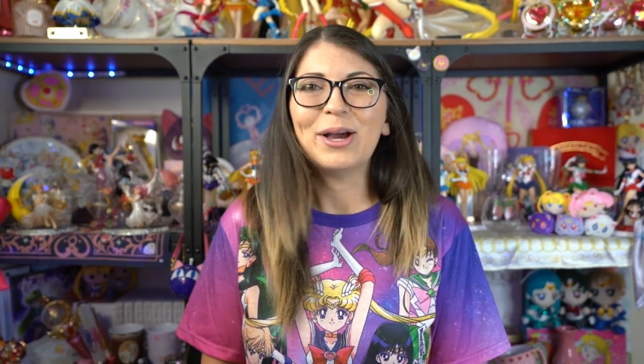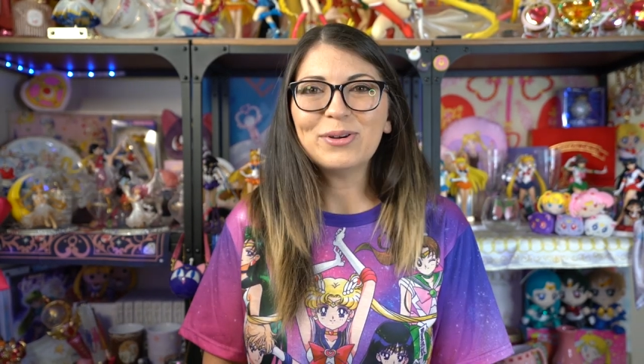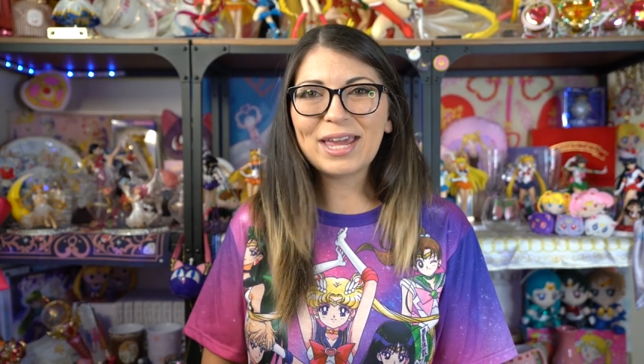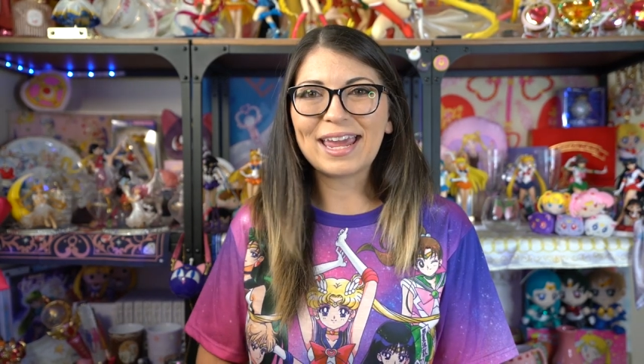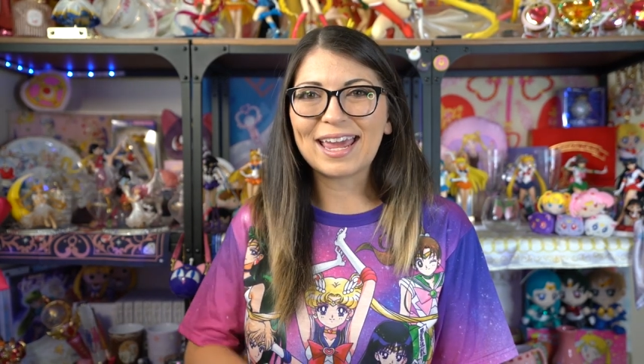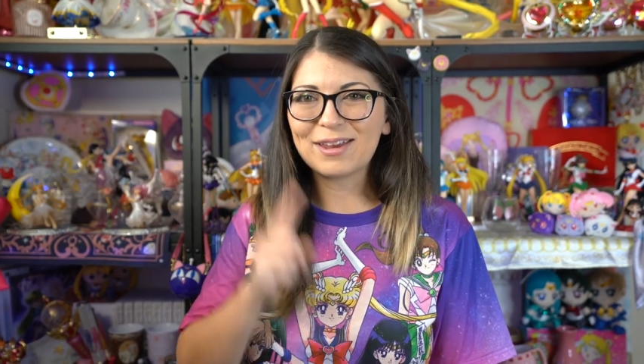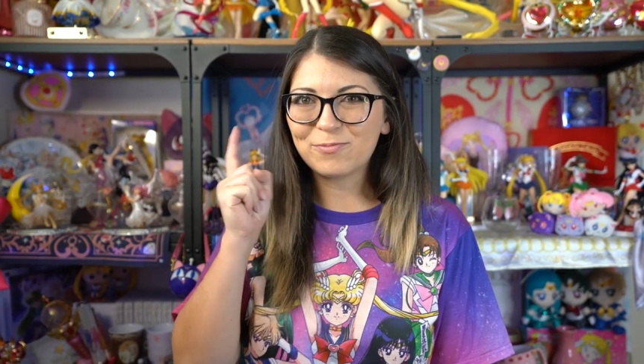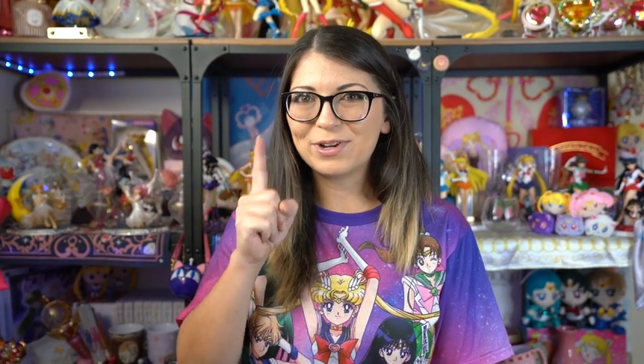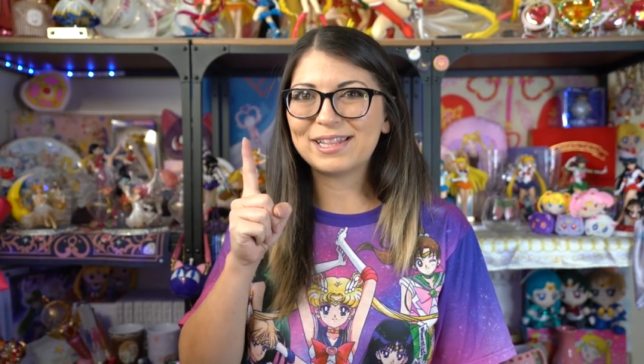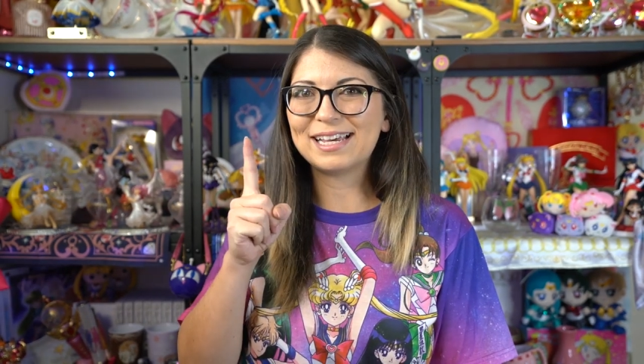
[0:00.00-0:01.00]
Okay, and
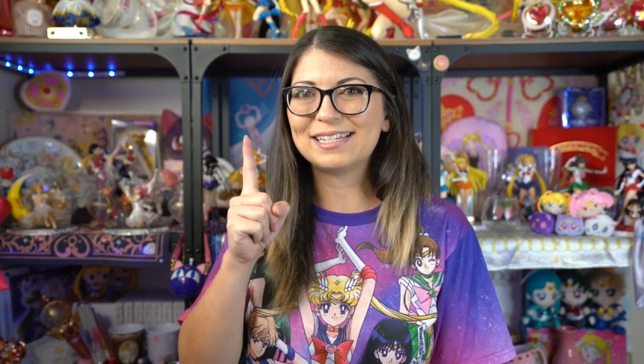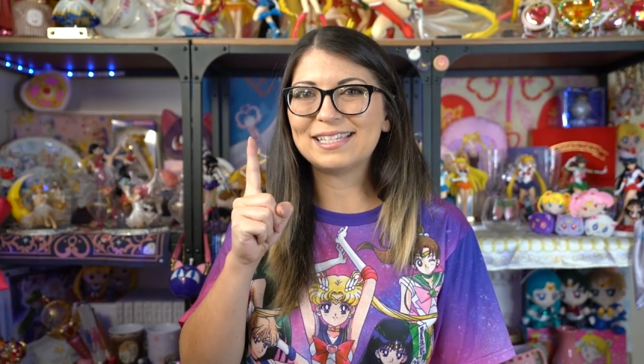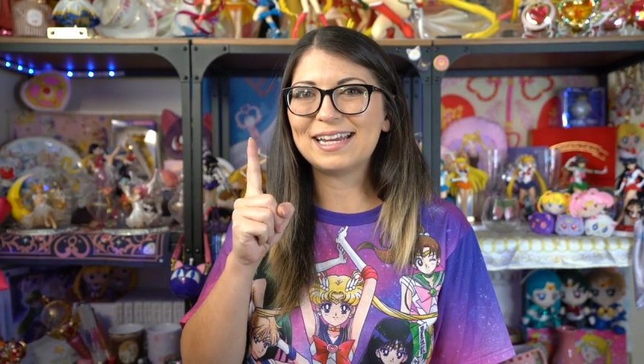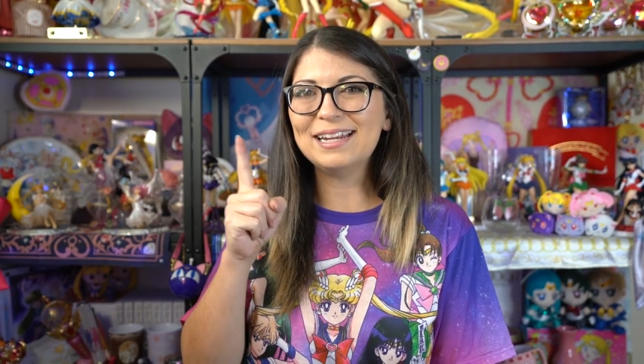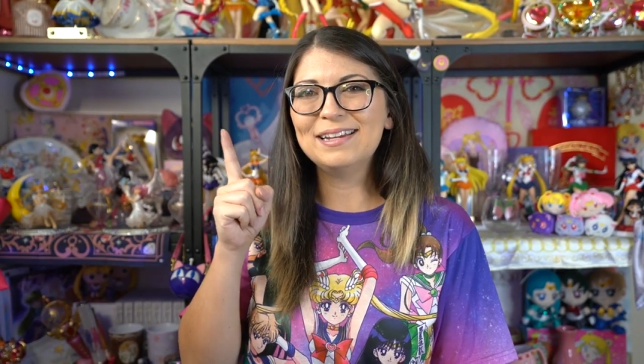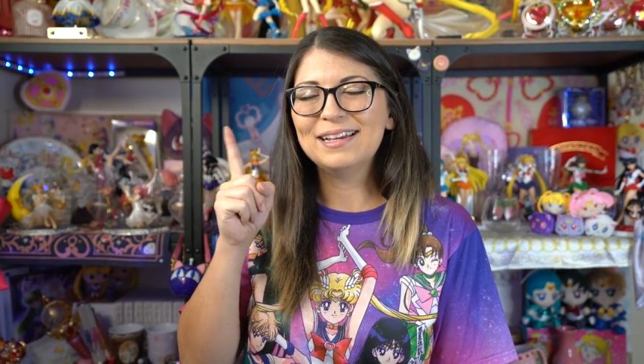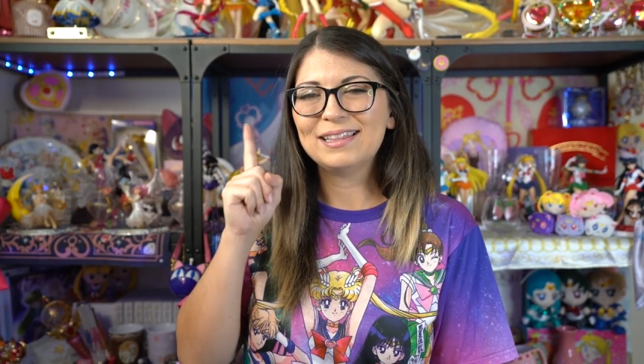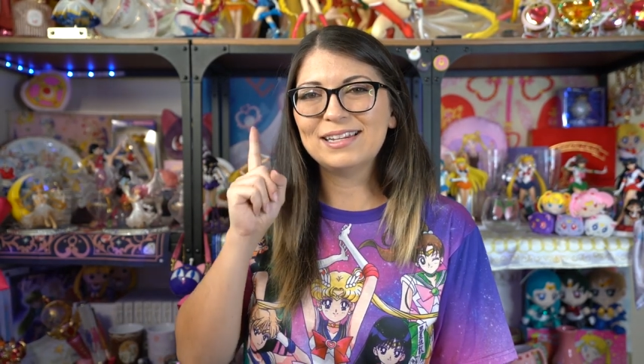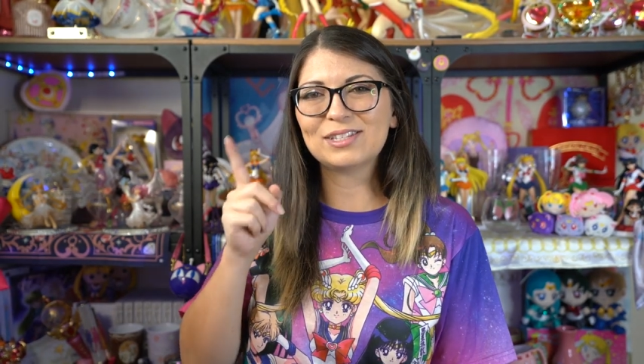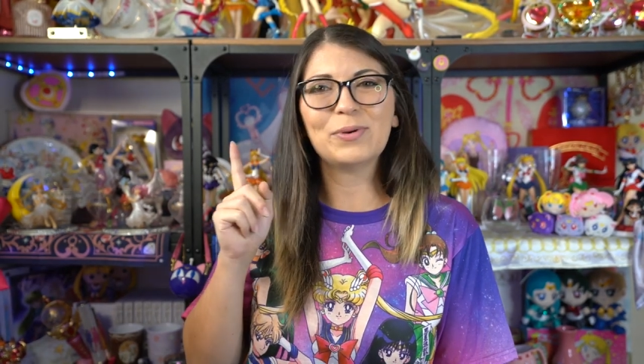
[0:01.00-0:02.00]
with that said,
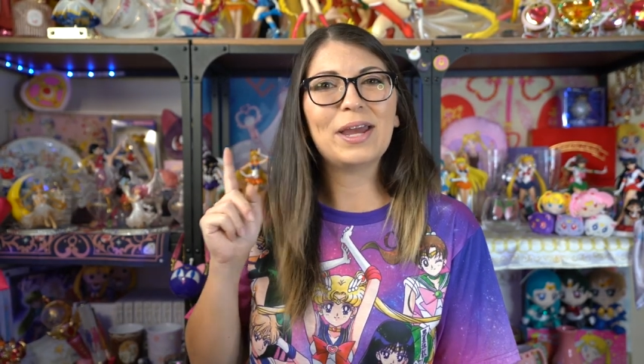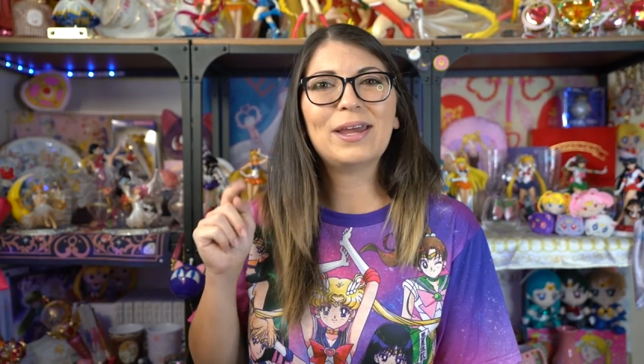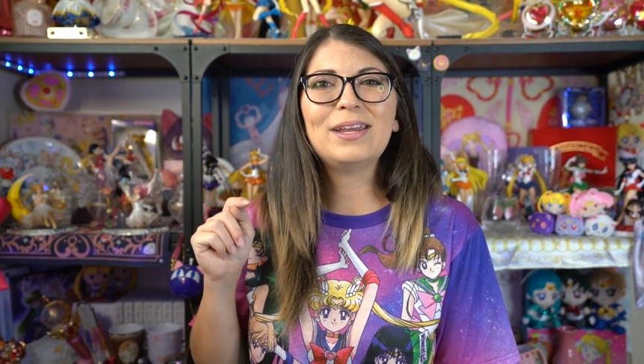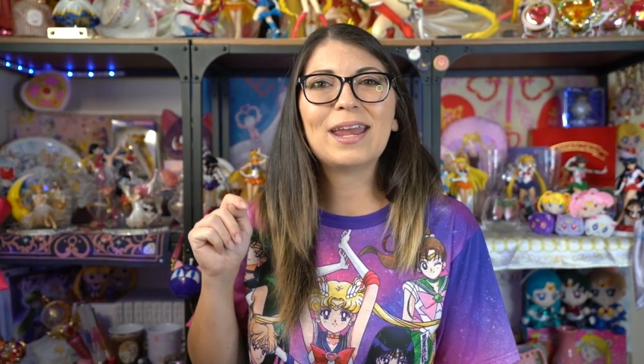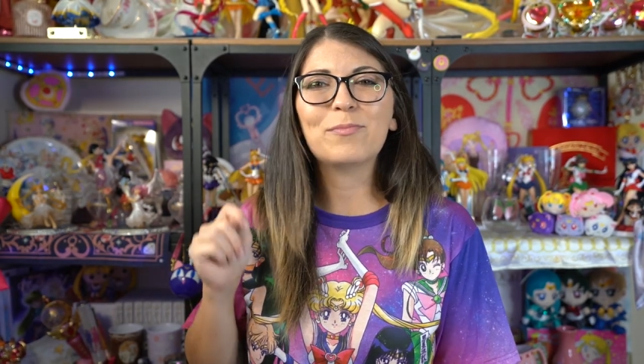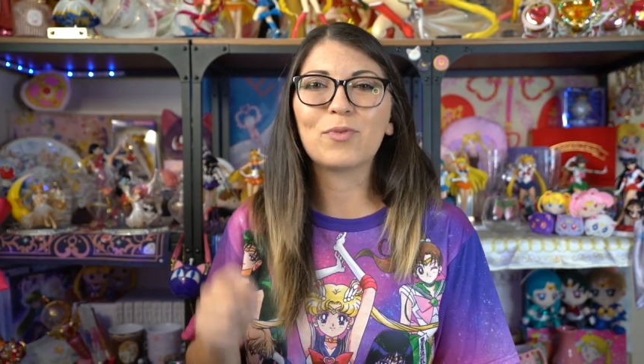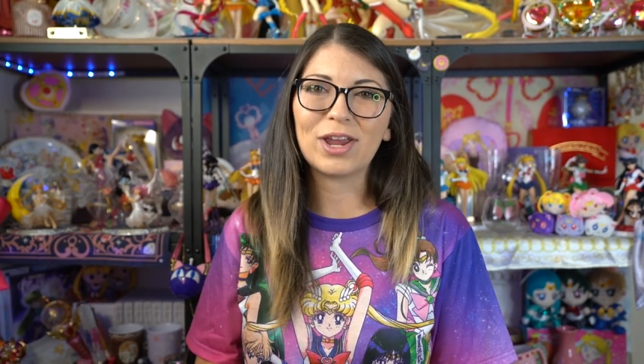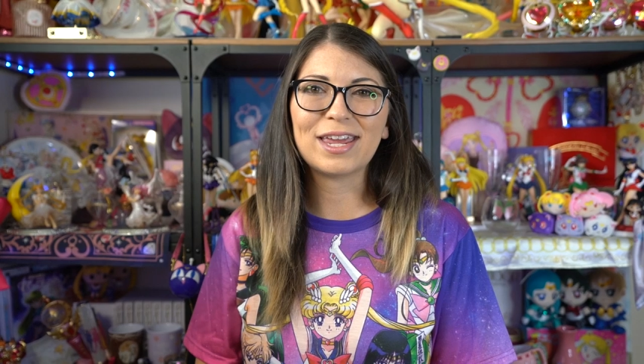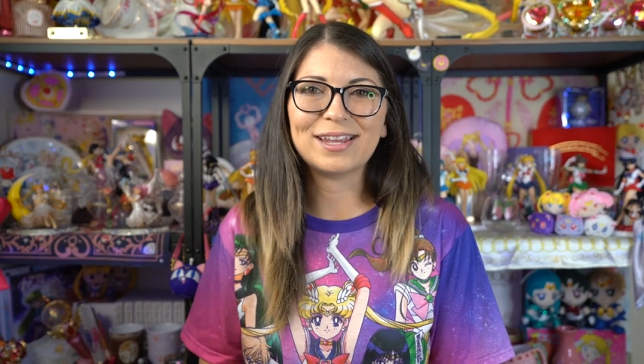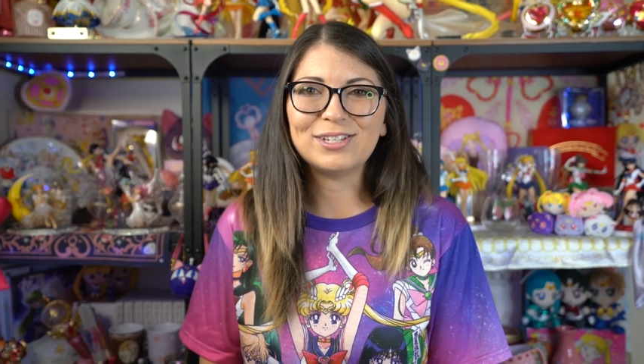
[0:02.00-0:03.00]
let's go ahead and
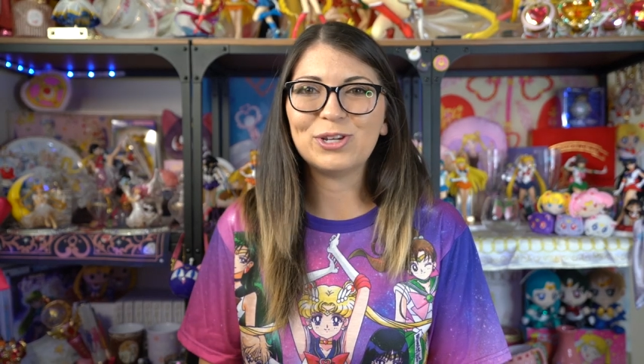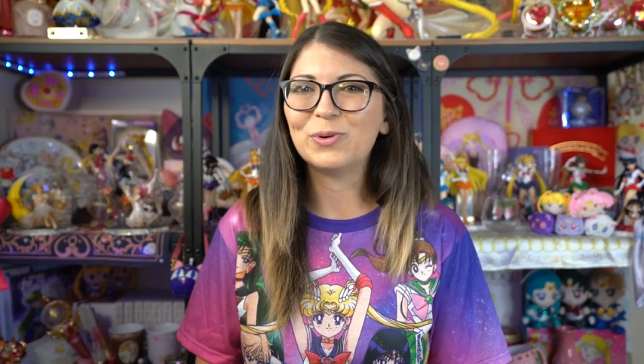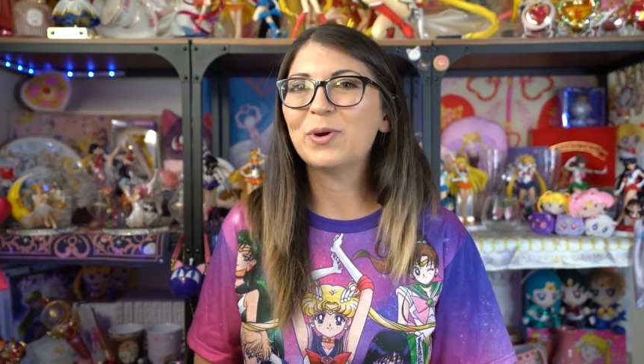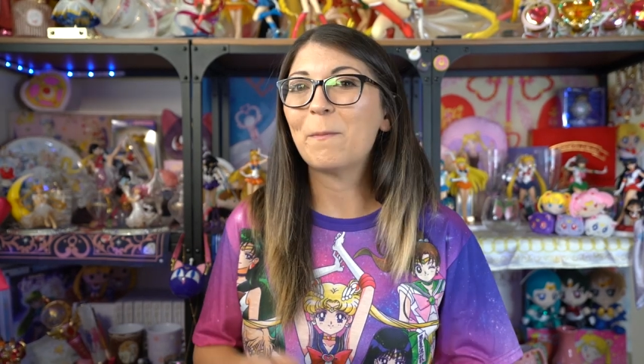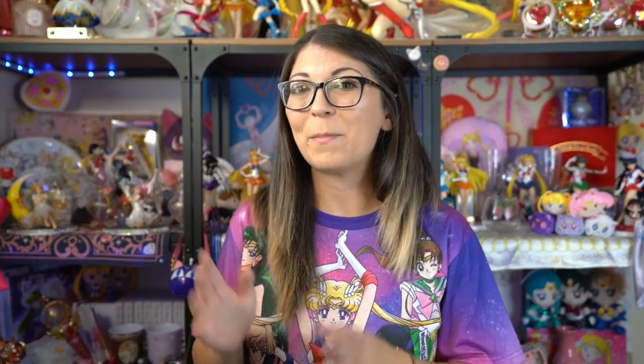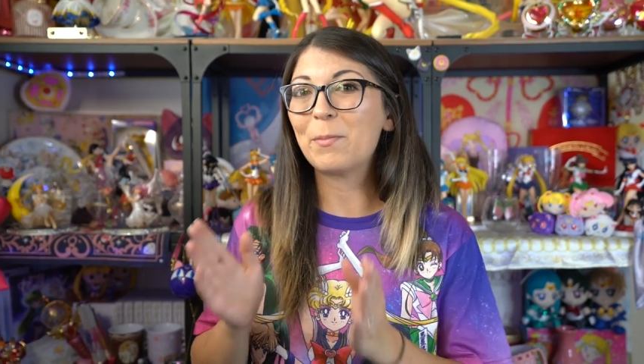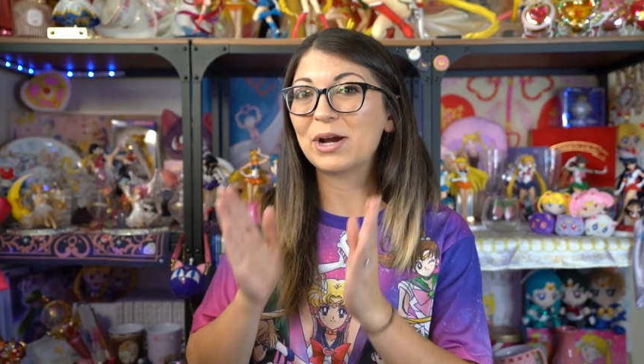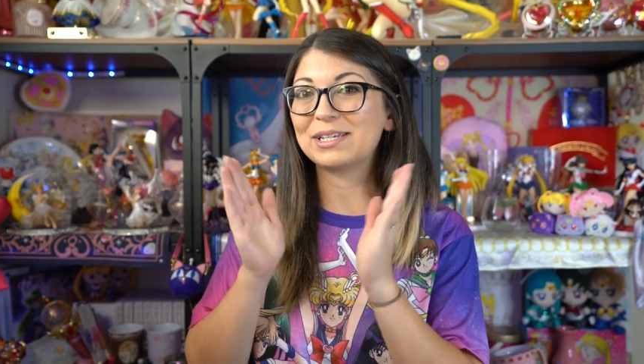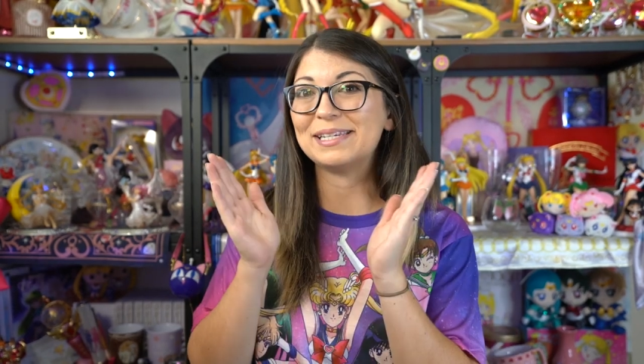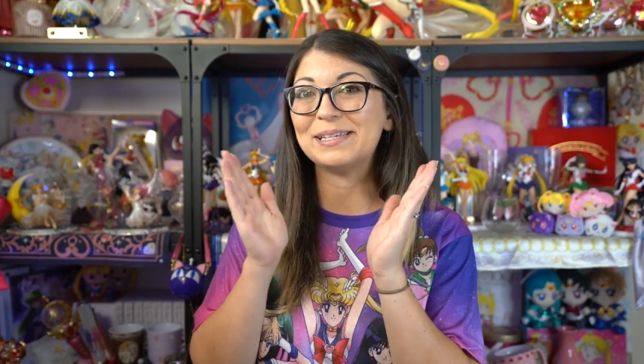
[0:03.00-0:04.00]
break into my
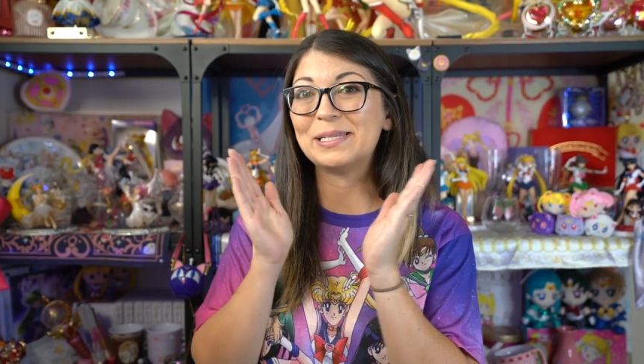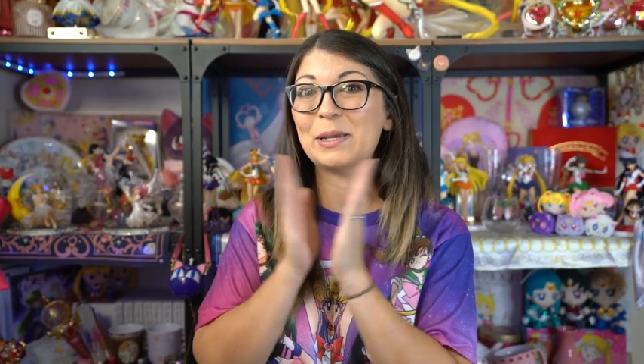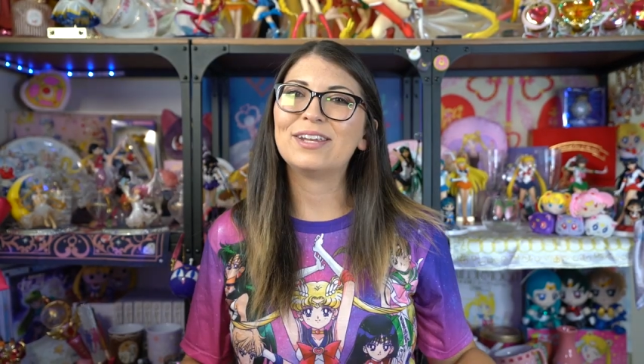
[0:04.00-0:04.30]
boxes.